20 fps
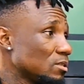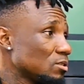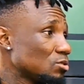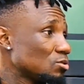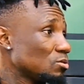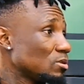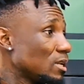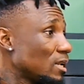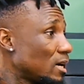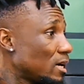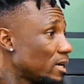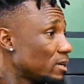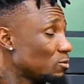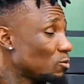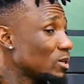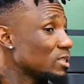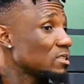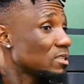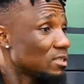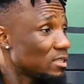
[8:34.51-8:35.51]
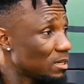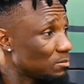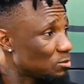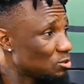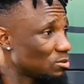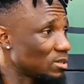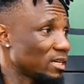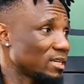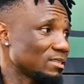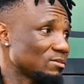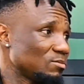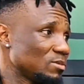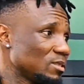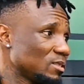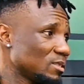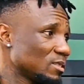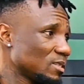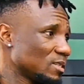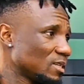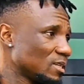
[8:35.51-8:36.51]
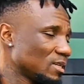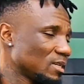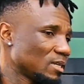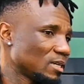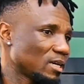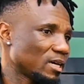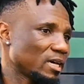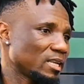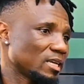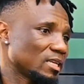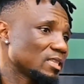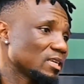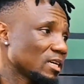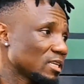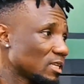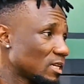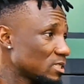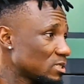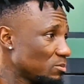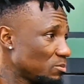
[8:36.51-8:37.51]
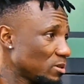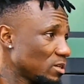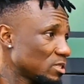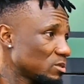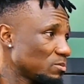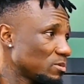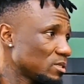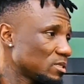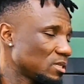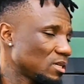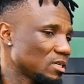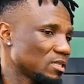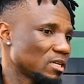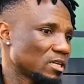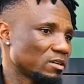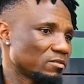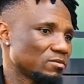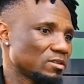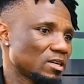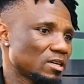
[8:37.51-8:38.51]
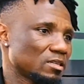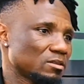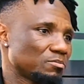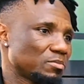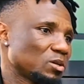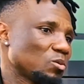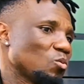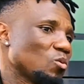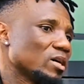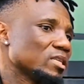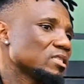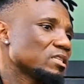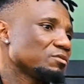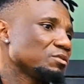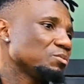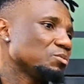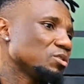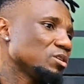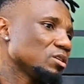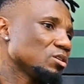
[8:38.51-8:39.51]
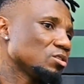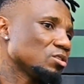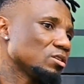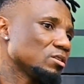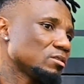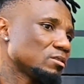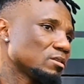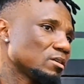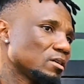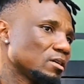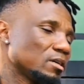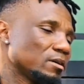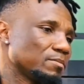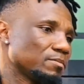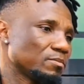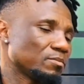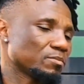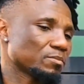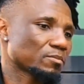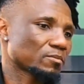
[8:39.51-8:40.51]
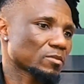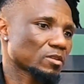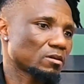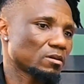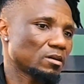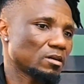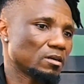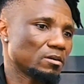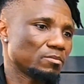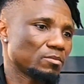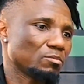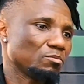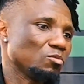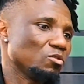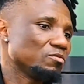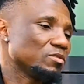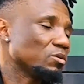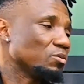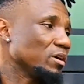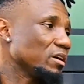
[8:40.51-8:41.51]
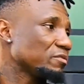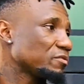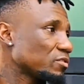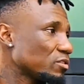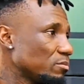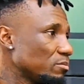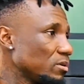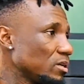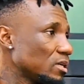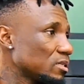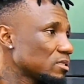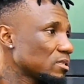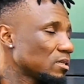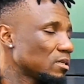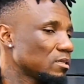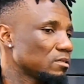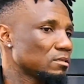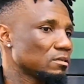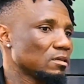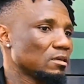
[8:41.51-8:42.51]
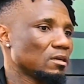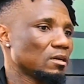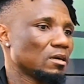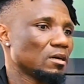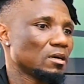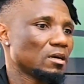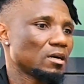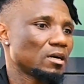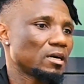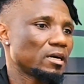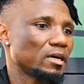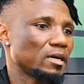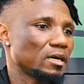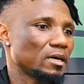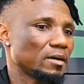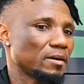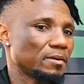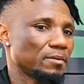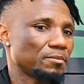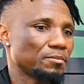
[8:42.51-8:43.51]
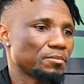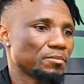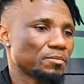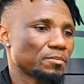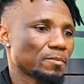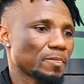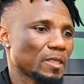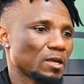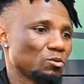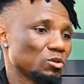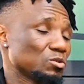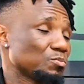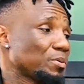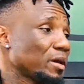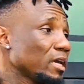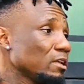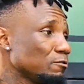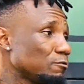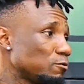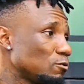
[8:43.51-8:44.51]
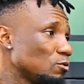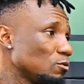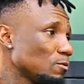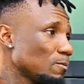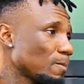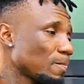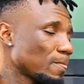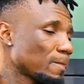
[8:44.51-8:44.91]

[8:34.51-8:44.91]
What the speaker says: them to like me. And I think that's the biggest mistake that I've done. But once everybody got moved away from me, I started, it was painful,